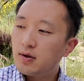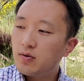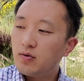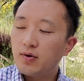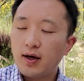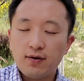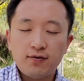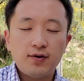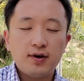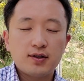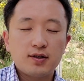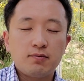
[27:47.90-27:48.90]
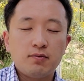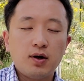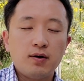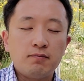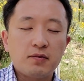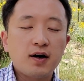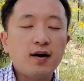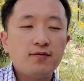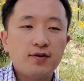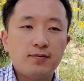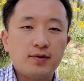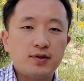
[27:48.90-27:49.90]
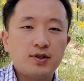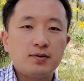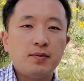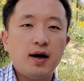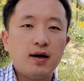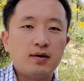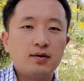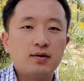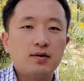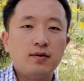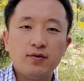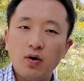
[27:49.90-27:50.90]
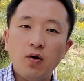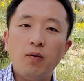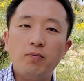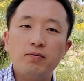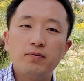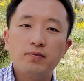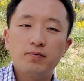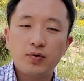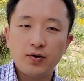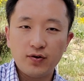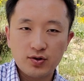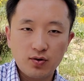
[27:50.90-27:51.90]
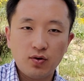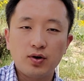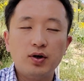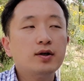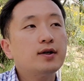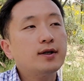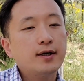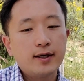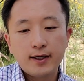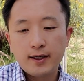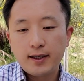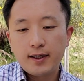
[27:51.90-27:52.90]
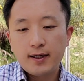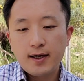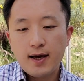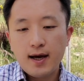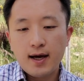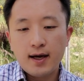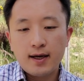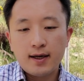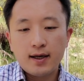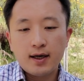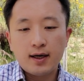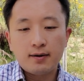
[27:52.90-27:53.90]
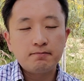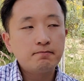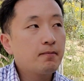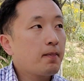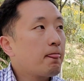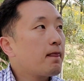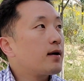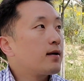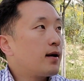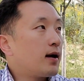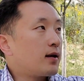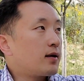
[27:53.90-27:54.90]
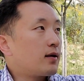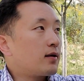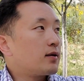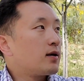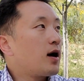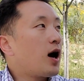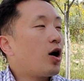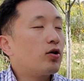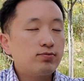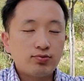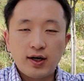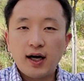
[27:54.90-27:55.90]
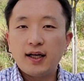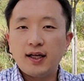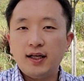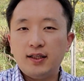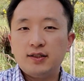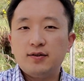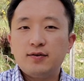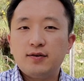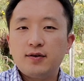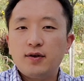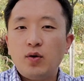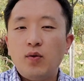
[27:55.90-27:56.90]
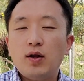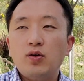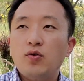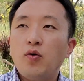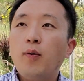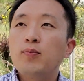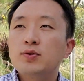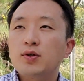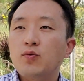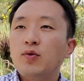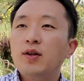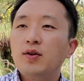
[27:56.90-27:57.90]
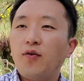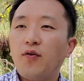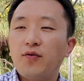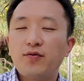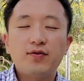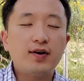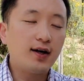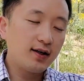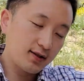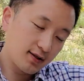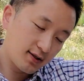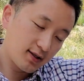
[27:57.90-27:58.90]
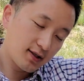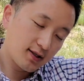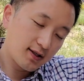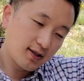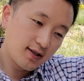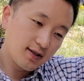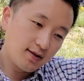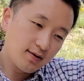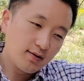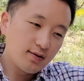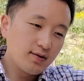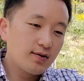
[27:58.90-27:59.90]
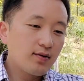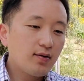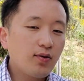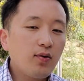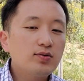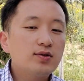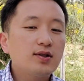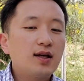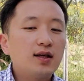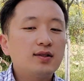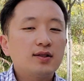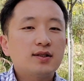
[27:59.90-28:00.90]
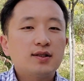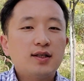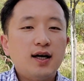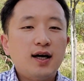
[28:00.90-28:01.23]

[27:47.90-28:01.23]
you can feel some uncomfortable smell in the home previous owner, and how bright it is when you open the window, right? So those things